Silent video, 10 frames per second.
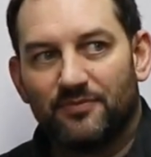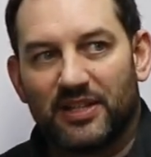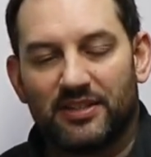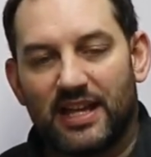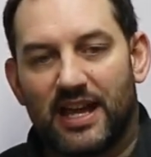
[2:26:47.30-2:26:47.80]

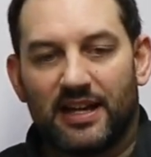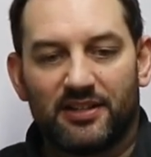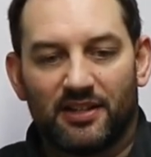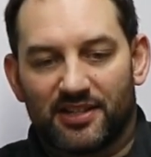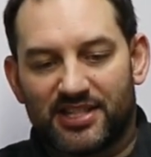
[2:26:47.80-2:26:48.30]
and they
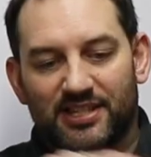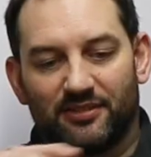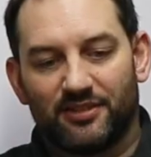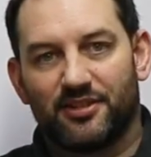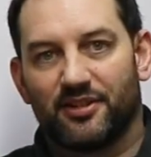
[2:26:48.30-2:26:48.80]
had a
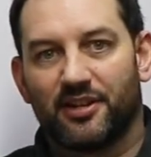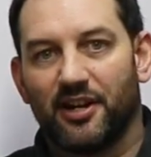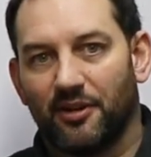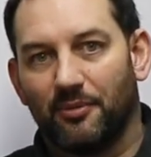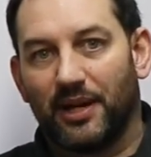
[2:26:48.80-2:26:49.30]
cylinder
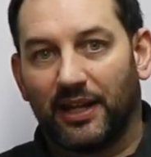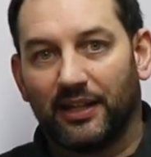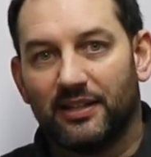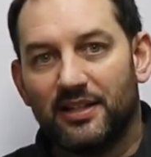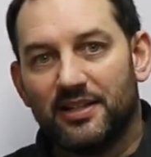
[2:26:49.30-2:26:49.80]
cut
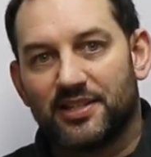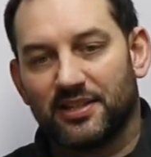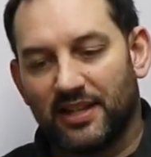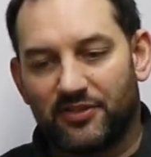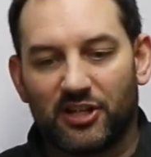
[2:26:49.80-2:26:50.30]
away
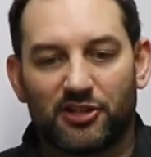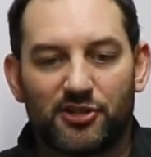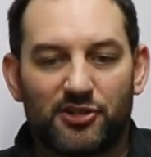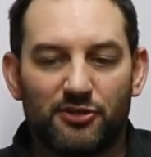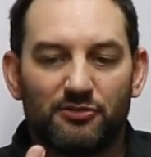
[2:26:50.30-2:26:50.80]
so that they could
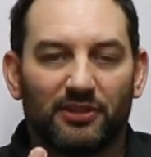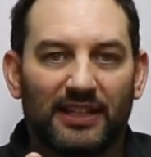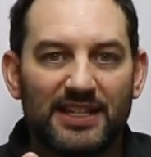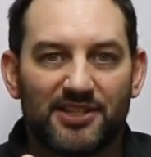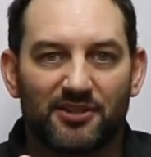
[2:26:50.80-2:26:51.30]
shoot
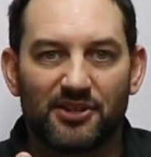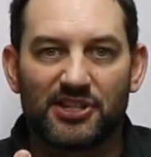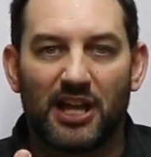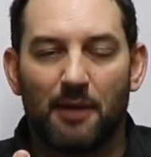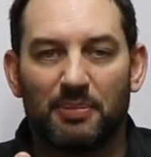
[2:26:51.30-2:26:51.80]

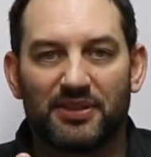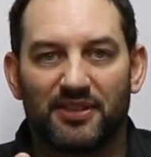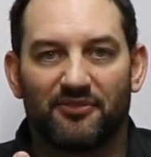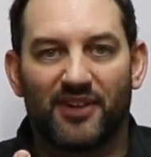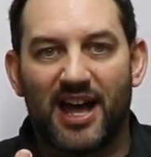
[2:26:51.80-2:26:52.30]
lasers up at
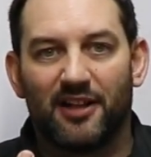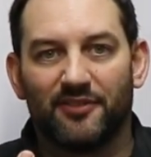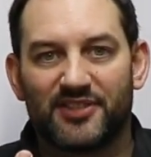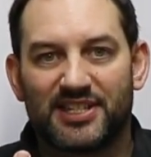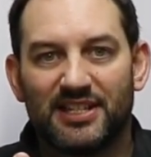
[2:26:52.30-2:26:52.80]
the
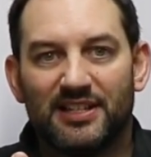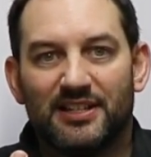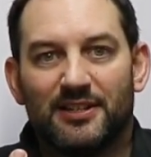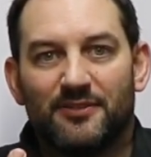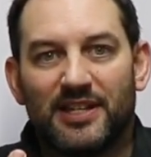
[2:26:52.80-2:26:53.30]
valves
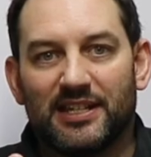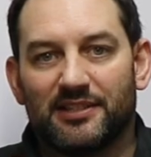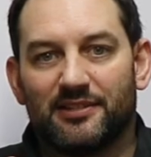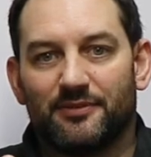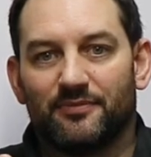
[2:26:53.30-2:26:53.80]

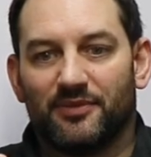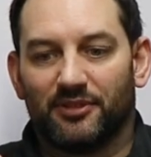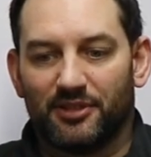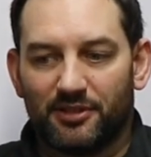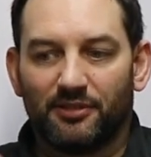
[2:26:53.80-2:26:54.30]
and
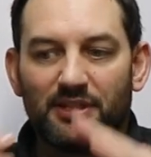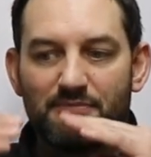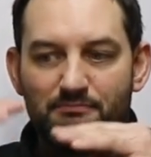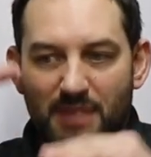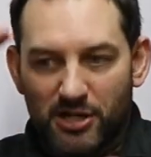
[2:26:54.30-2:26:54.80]
literally
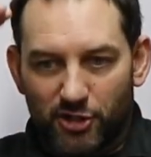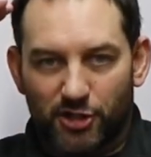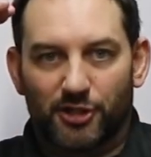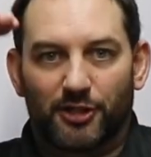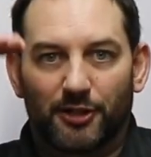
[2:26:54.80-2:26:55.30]

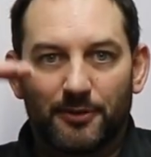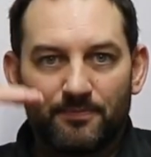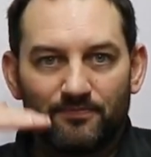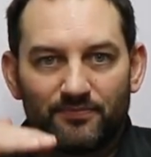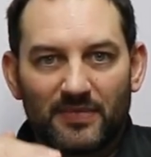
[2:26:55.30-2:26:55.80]
measure
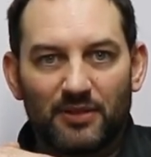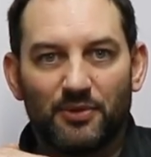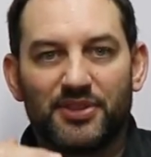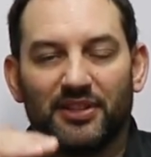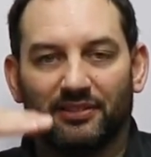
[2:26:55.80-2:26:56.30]

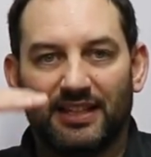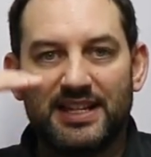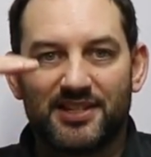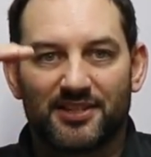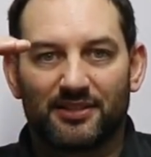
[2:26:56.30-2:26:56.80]
with a
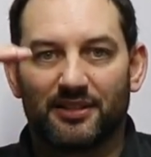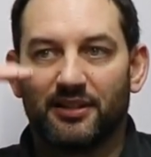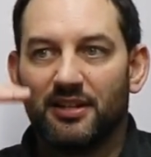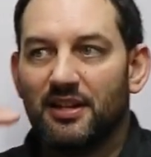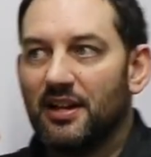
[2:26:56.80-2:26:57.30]

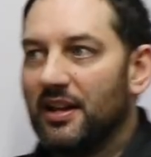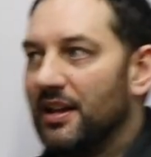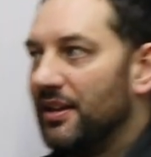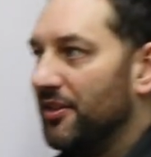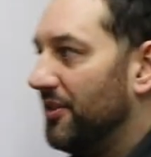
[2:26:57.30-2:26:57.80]
laser
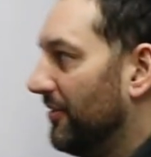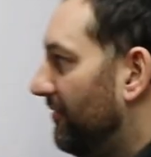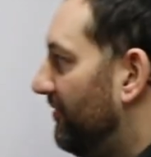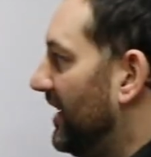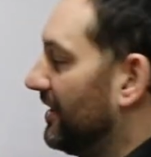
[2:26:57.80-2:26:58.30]
the
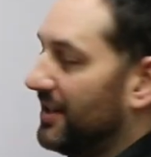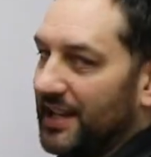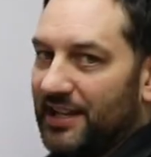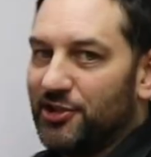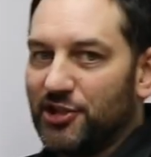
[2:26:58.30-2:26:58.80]

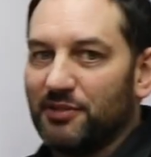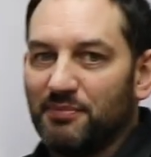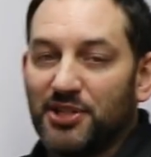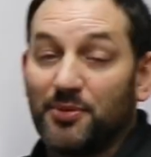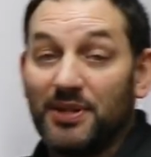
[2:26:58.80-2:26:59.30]
variation
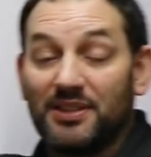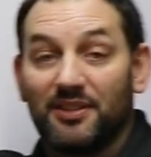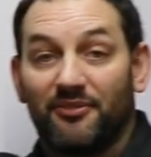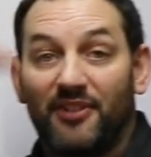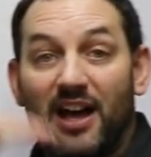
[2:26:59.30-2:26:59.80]
between
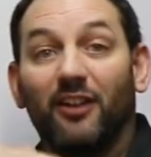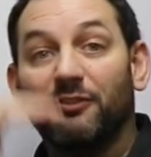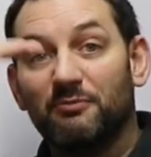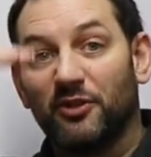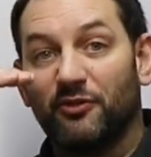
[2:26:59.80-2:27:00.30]
the
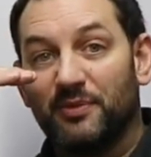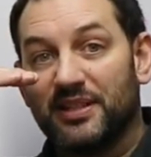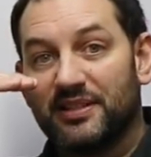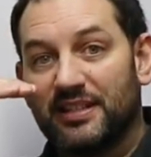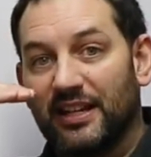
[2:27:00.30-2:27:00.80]
valve
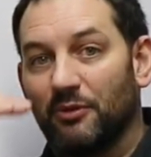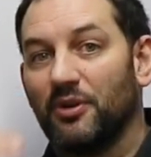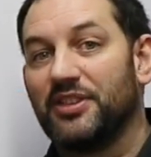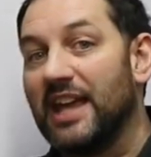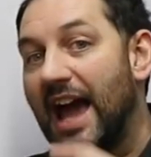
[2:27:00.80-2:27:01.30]
movement and
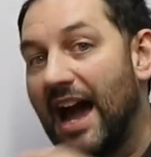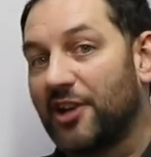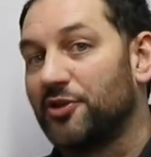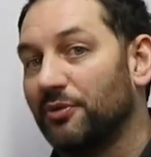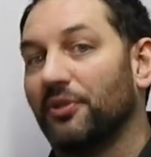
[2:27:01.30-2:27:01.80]
what the
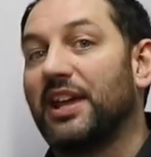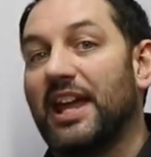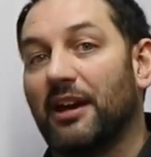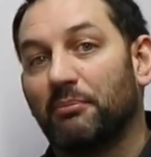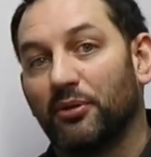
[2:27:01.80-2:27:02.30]
actual
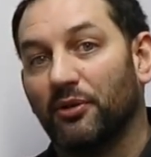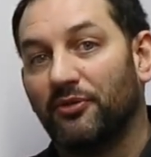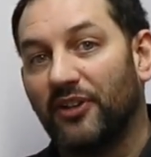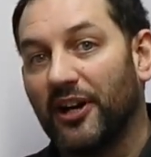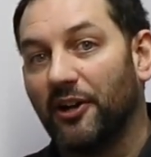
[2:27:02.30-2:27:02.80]
cam
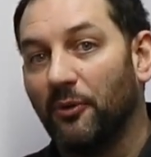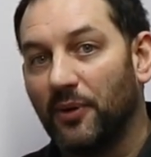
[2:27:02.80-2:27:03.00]
profile